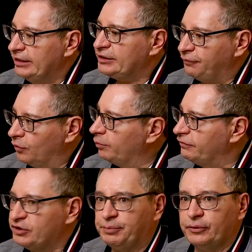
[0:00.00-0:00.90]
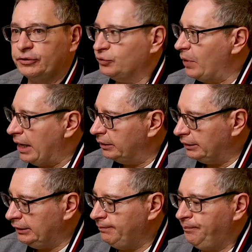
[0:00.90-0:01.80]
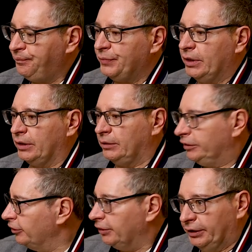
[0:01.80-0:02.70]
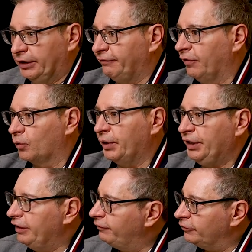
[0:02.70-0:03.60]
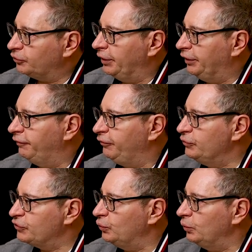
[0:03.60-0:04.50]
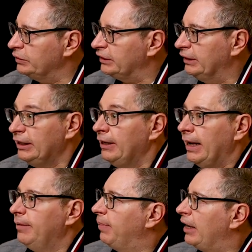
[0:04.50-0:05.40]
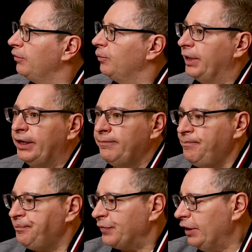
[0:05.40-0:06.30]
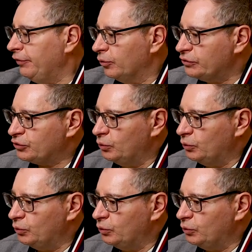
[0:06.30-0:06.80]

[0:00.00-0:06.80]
This form of spirituality, clearly they've already infiltrated a few schools. And by the way, in those